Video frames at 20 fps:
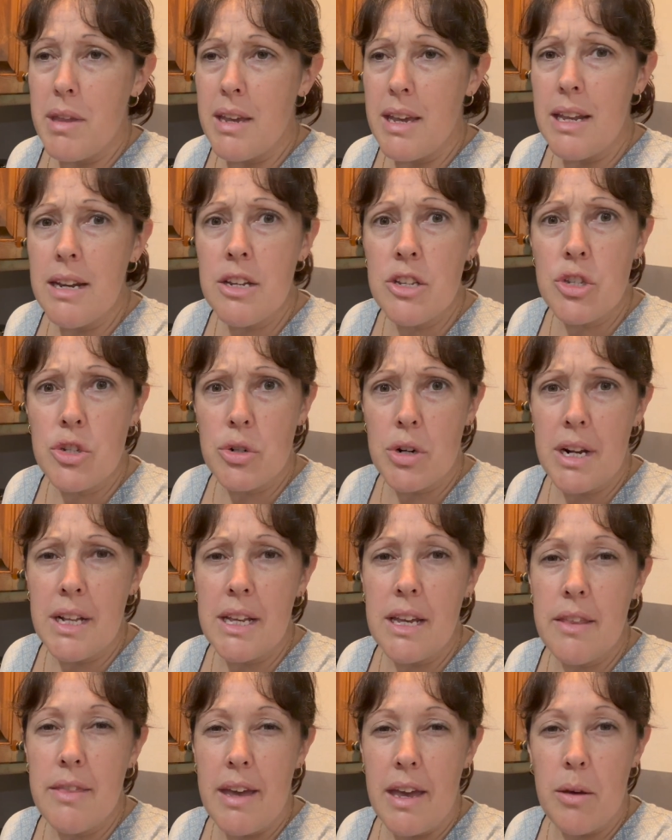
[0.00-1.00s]
In
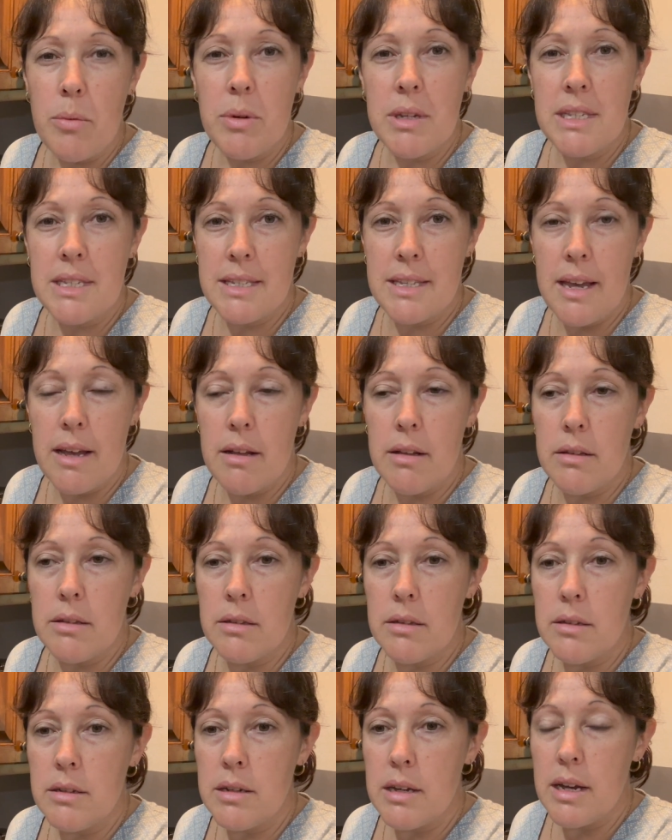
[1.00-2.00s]
Australia, they would
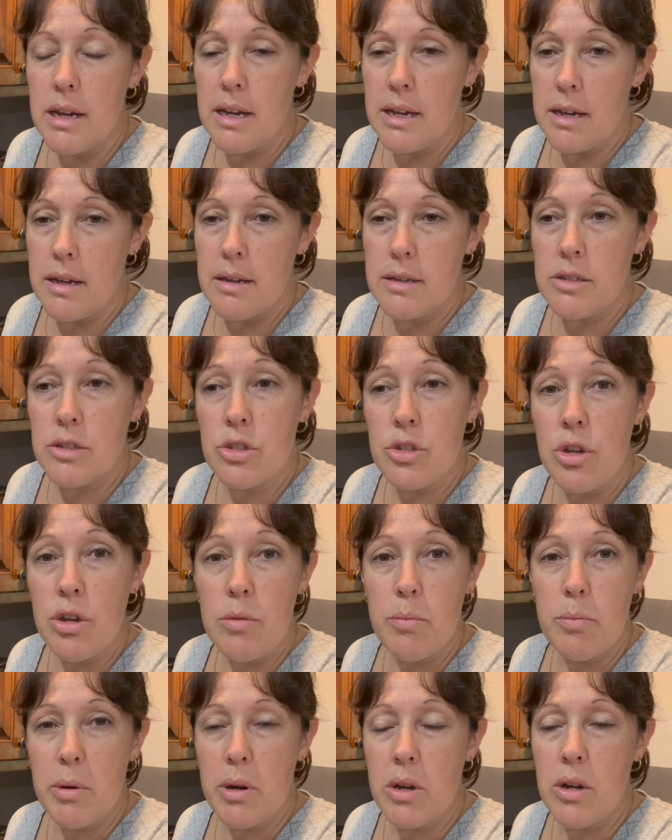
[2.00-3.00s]
sell
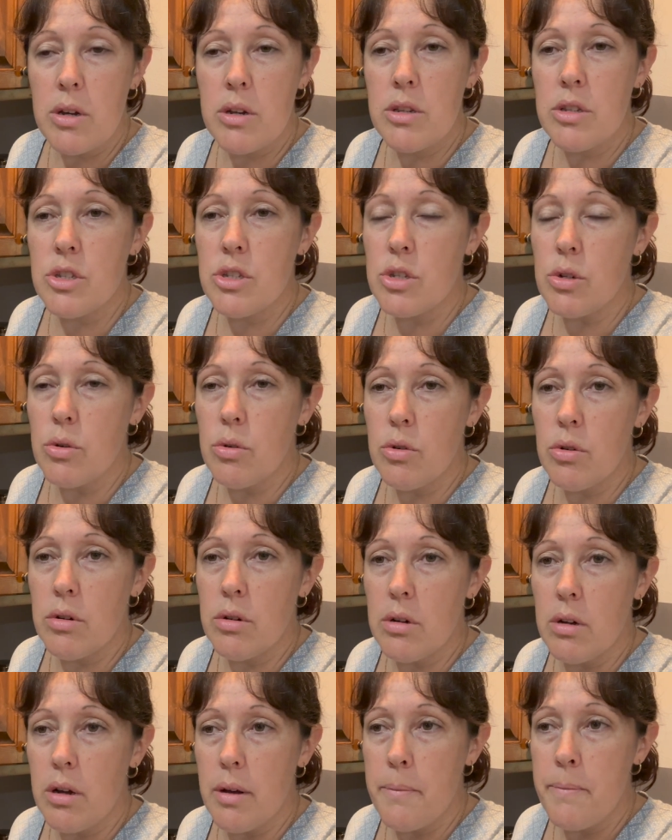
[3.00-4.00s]
soup bones
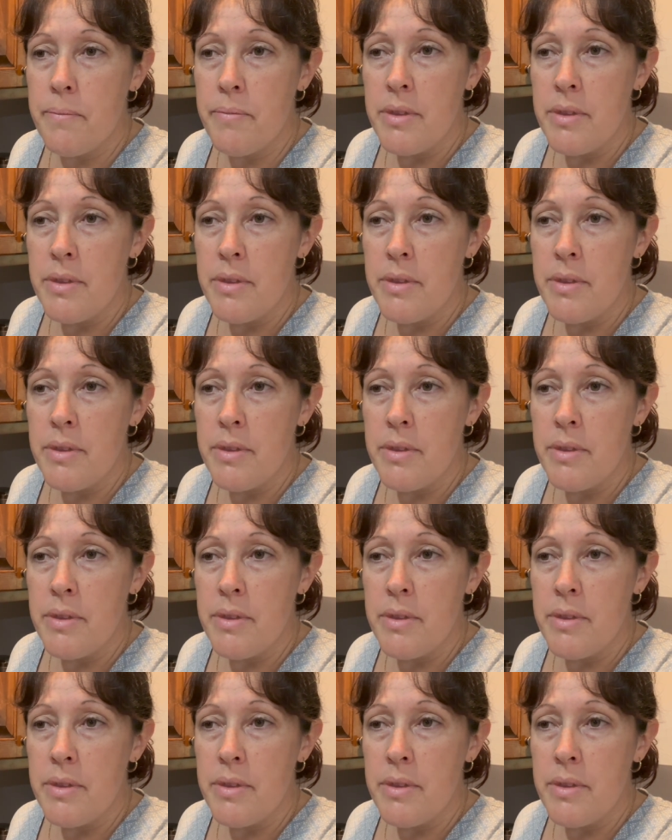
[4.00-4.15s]
or